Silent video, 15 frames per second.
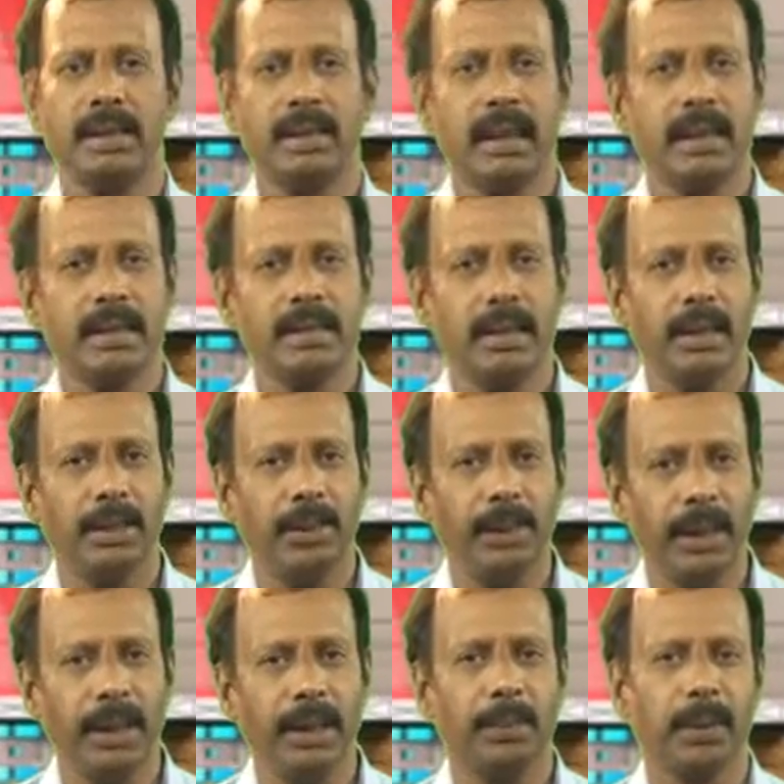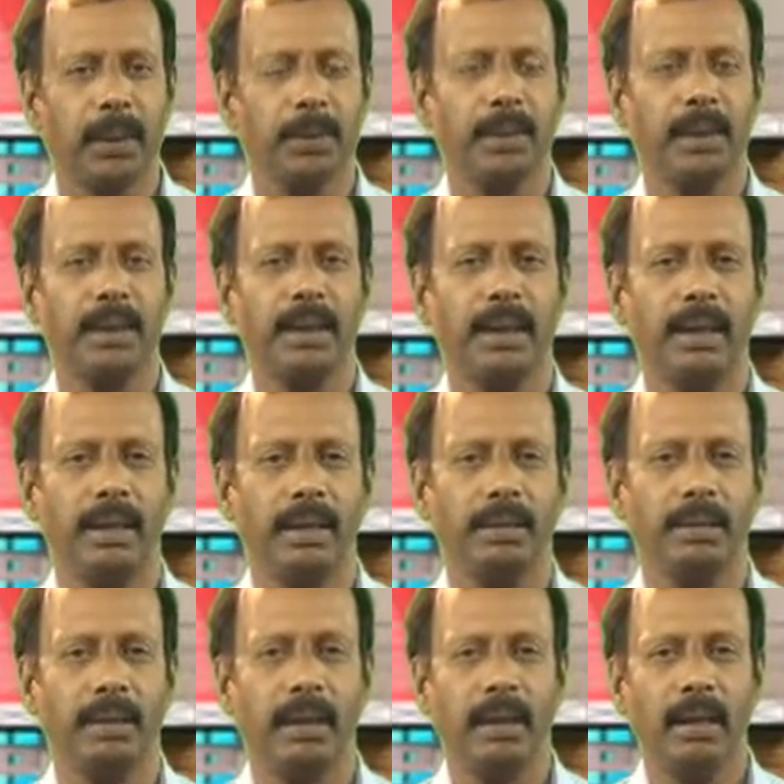it has the unique property
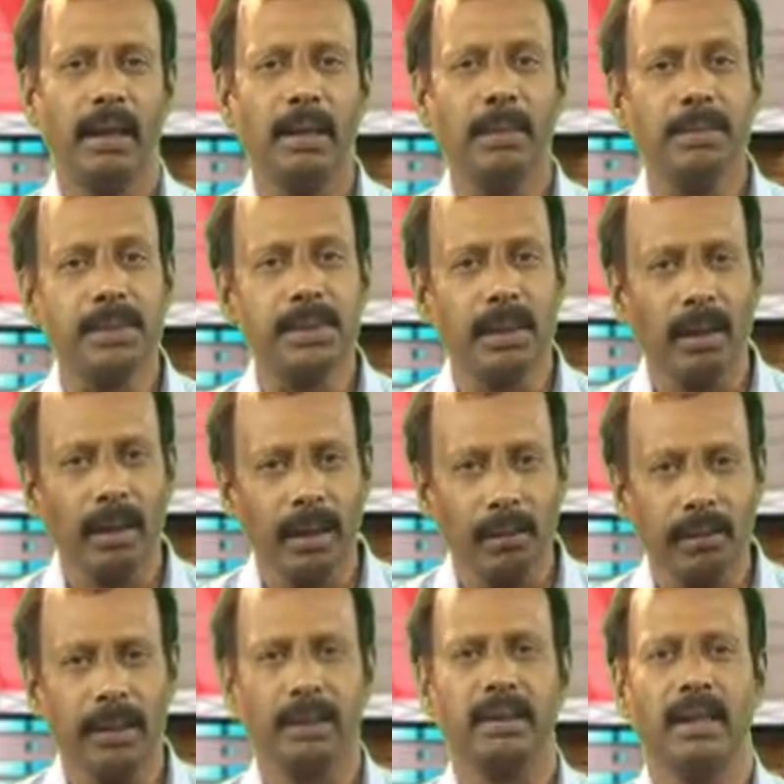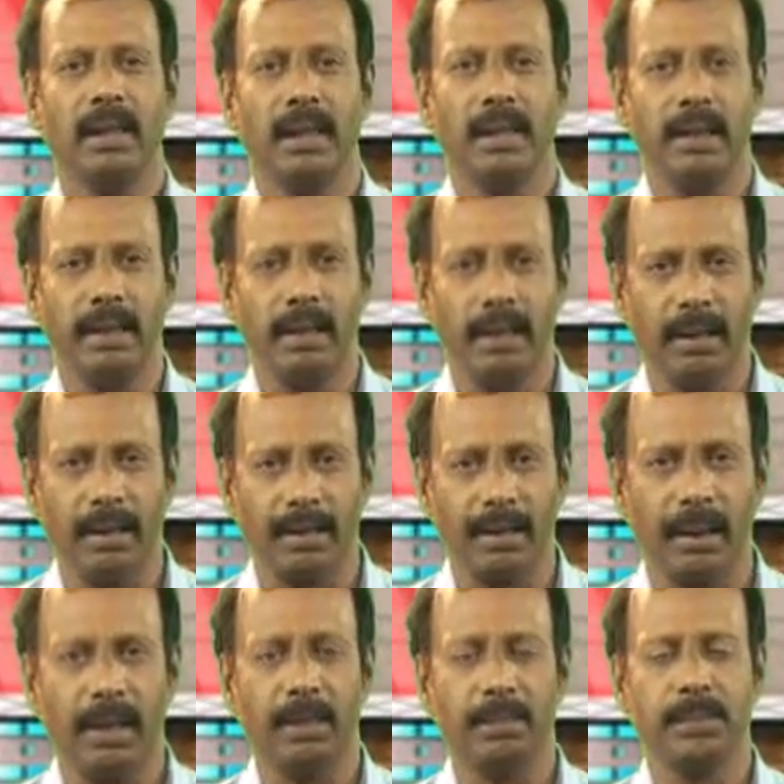of absorbing the light energy,